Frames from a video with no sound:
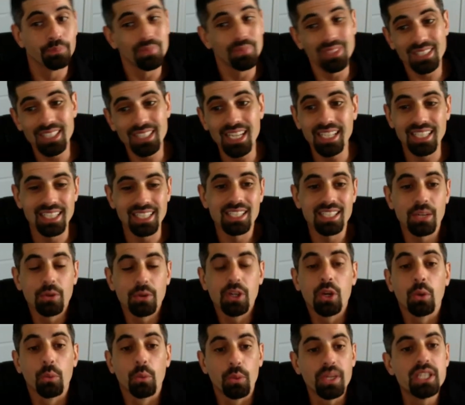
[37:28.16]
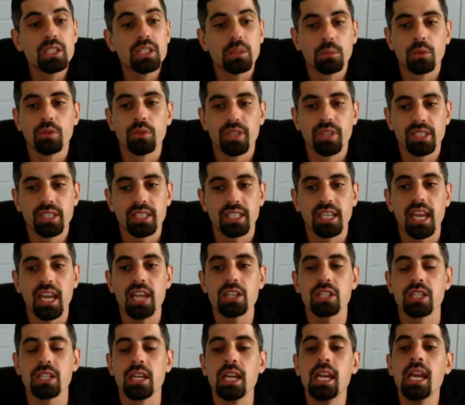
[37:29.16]
It's not necessarily a reasonable
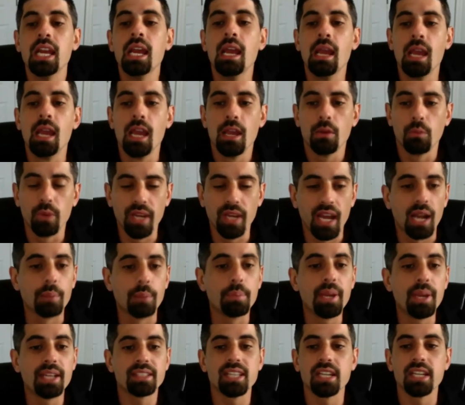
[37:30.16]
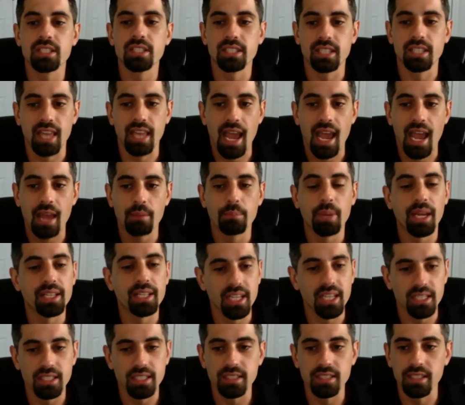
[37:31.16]
investigation we got to pay attention to that. Pay
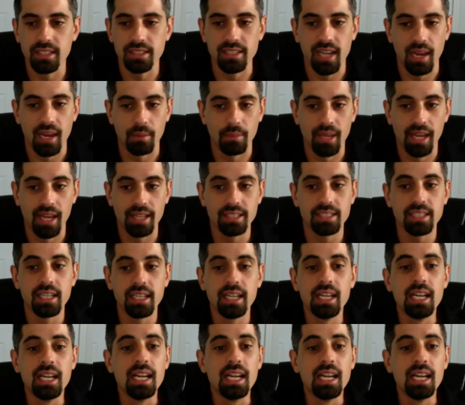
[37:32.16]
attention to the timelines.